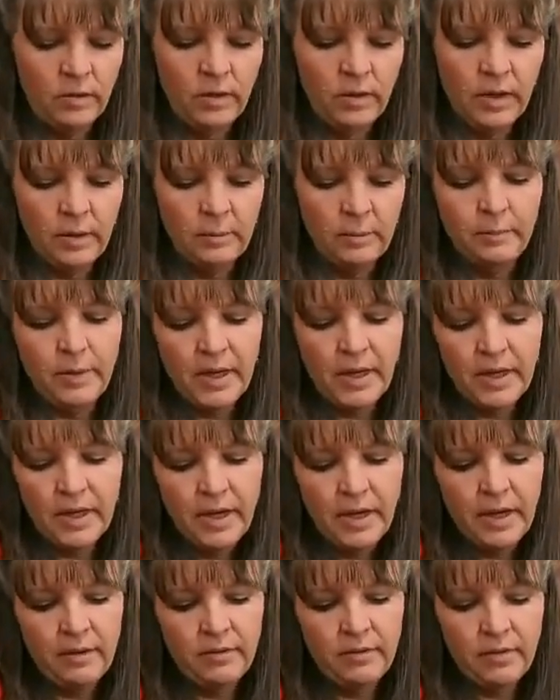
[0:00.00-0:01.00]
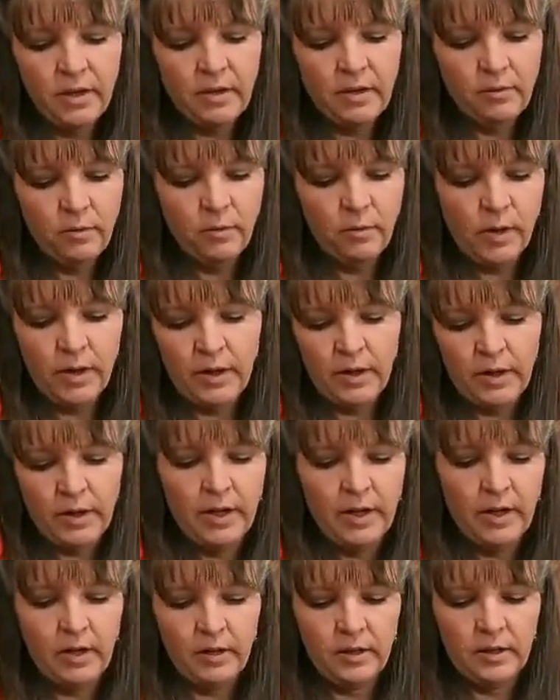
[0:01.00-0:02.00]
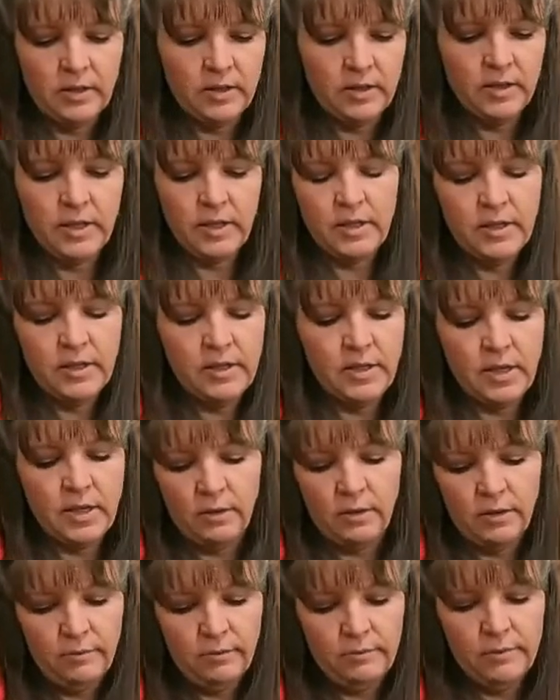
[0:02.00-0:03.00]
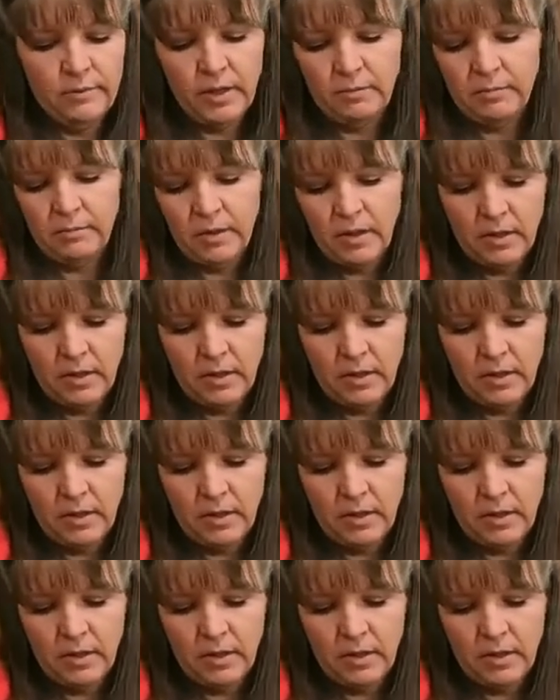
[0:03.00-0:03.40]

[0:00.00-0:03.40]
No, I might have enough water here because like I said, oh yeah,